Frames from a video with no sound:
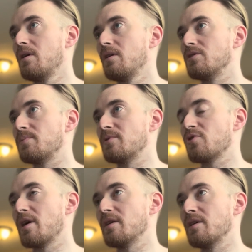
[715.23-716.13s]
just been
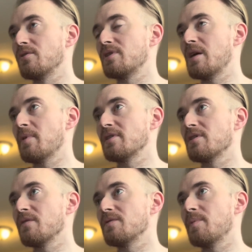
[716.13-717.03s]
trying to entertain
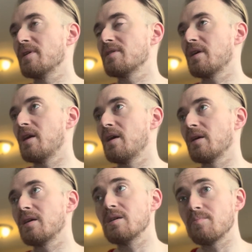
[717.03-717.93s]
myself the best I can,
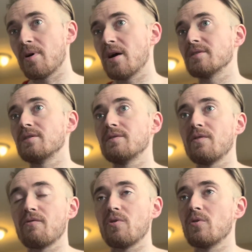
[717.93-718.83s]
keep positive,
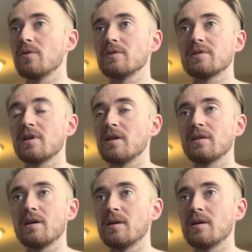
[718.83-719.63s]
of course, and